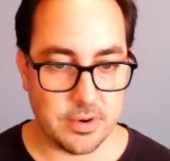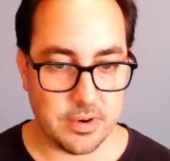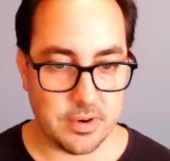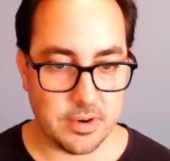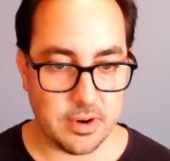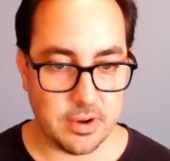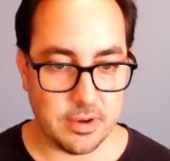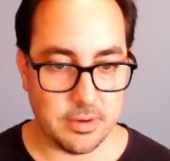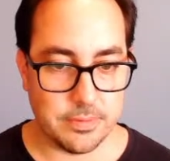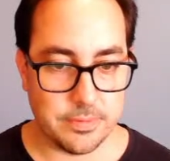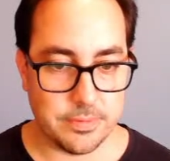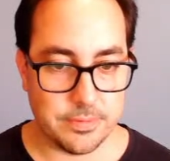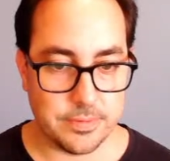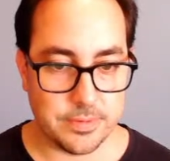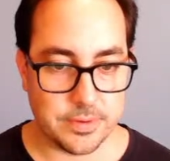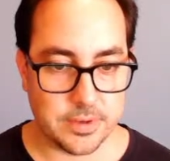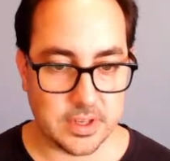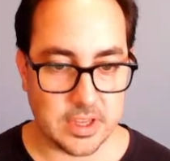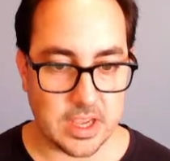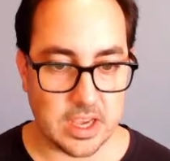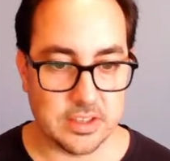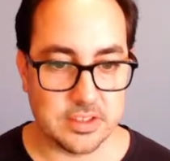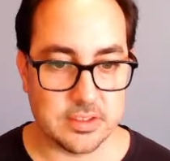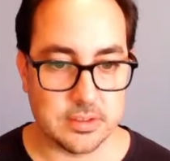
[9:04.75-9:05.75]
of
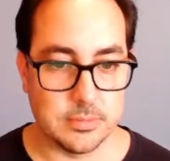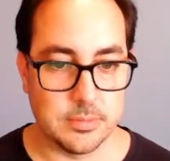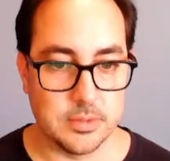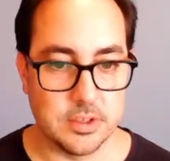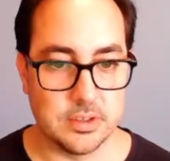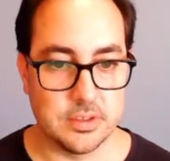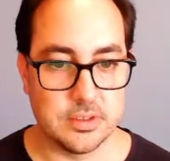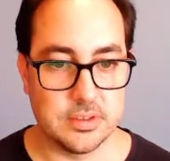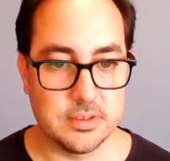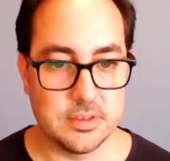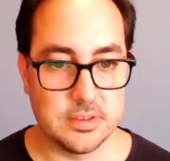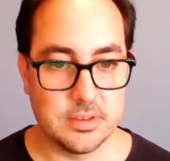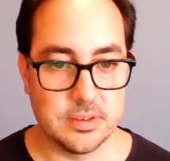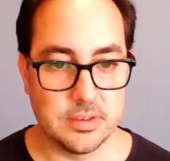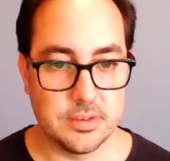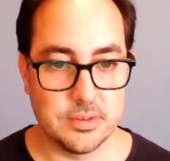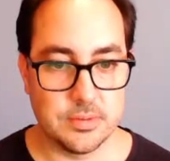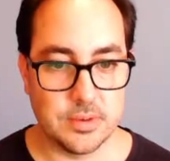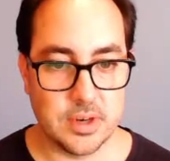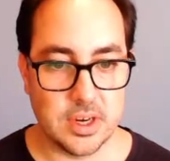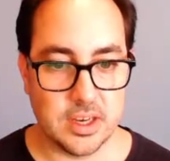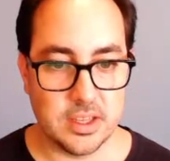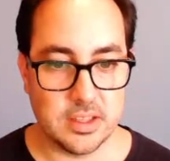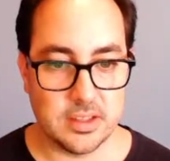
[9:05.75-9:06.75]
customers,
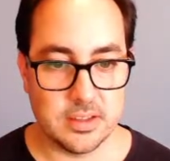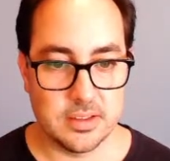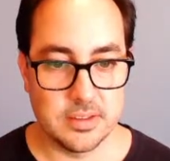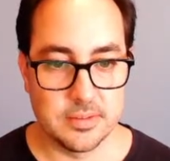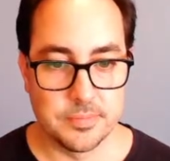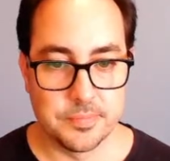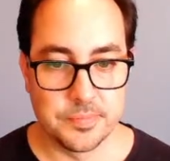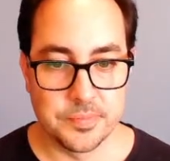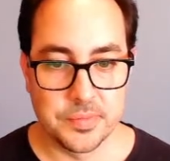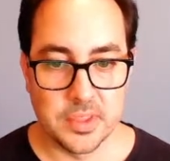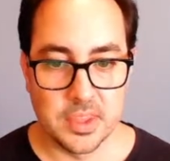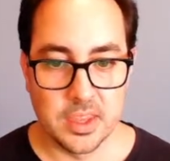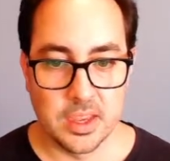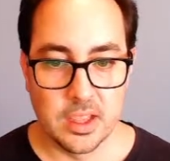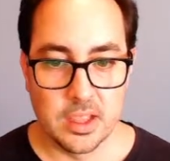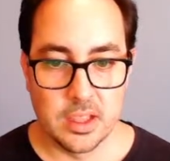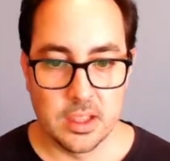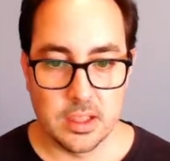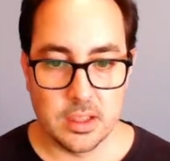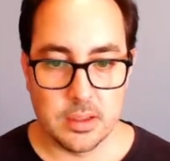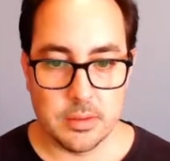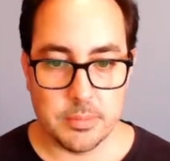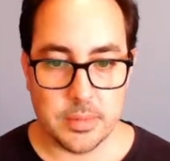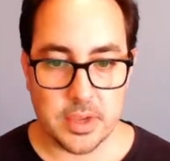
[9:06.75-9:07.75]
right?
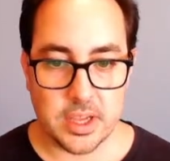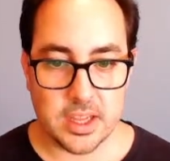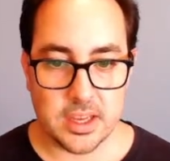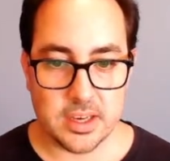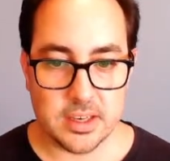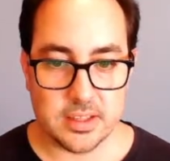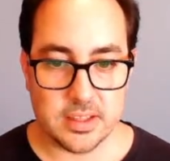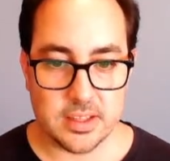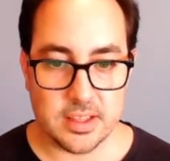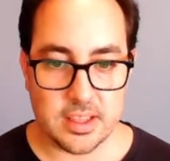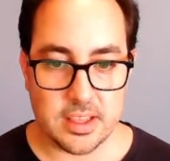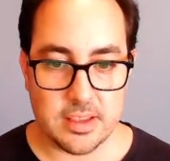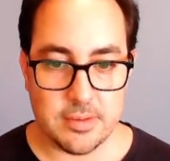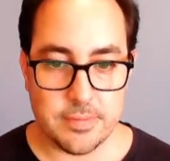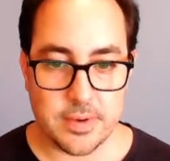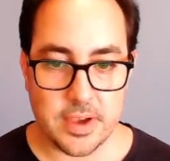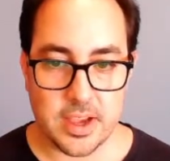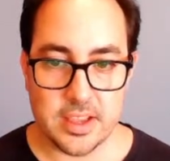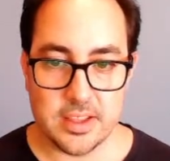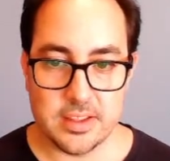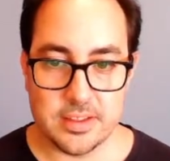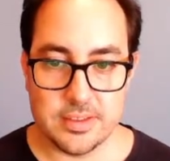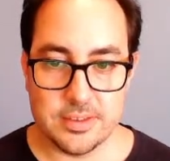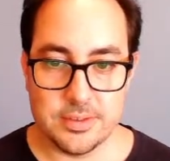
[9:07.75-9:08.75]
But if I
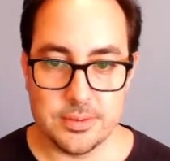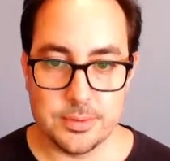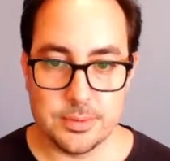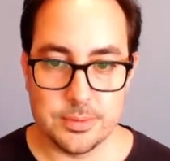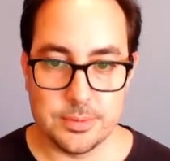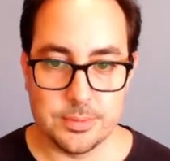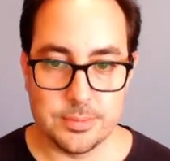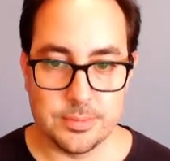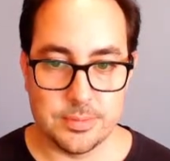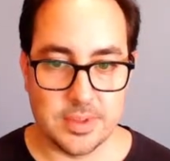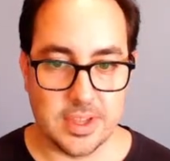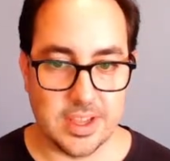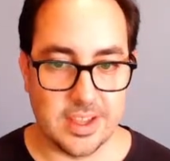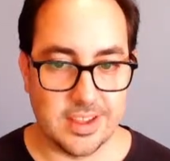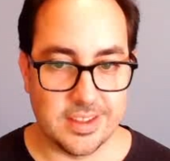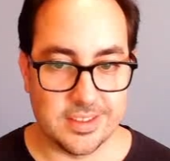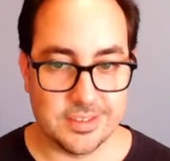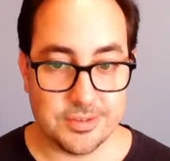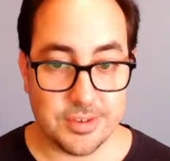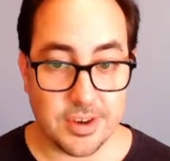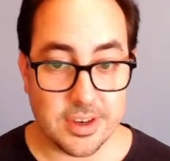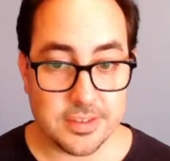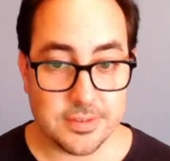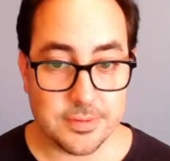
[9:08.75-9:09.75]
do
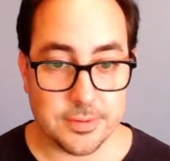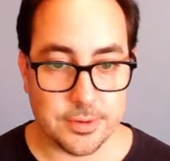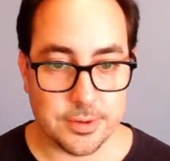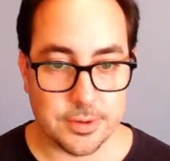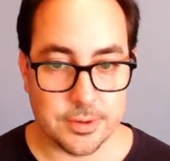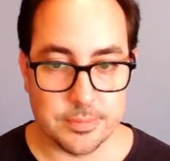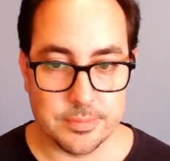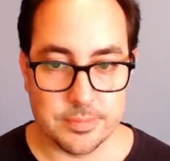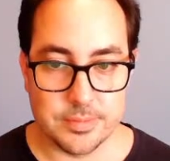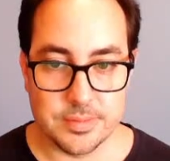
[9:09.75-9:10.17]
transform,